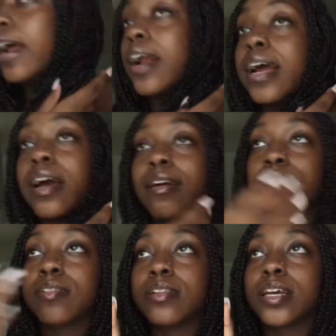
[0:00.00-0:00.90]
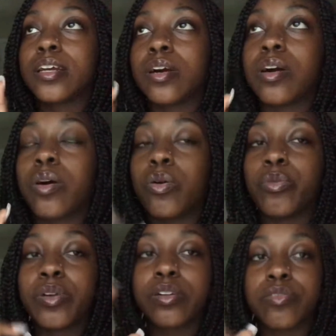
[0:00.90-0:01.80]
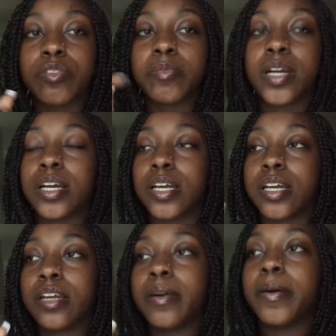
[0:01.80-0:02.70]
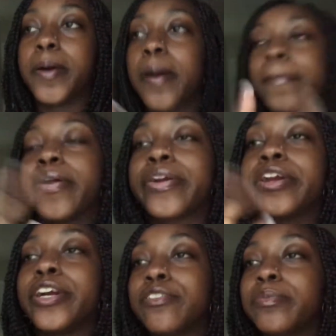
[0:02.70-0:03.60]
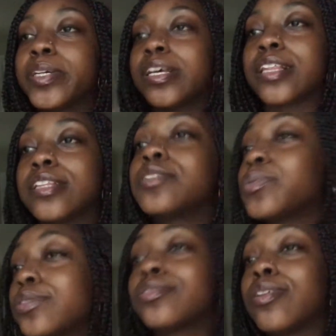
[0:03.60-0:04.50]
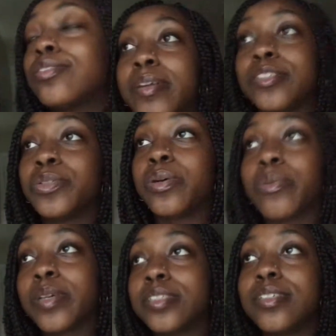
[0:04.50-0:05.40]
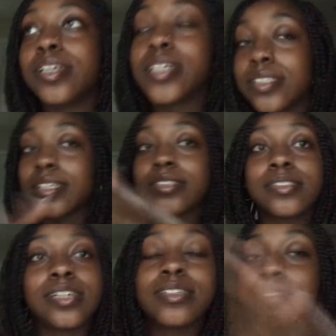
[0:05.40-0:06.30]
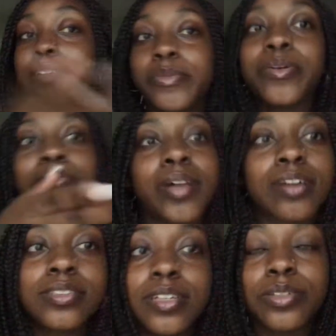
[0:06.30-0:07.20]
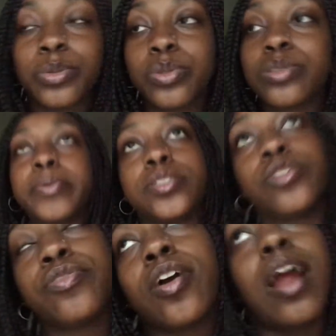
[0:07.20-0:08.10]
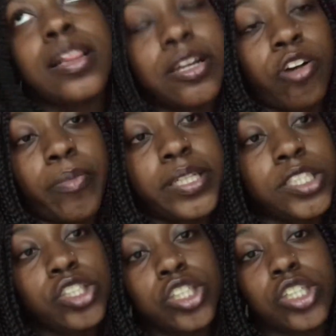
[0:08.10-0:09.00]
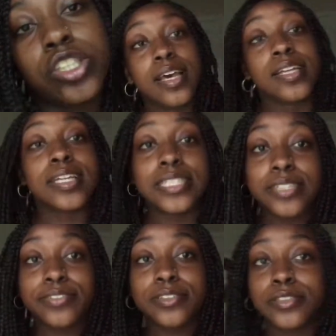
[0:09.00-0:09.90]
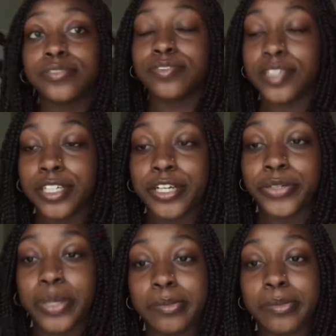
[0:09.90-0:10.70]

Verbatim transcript: And I have like homework for my American government. I think that's what it's called. But it's due on Wednesday because I said we block schedule. But so far, I like all my teachers. That's it for this video.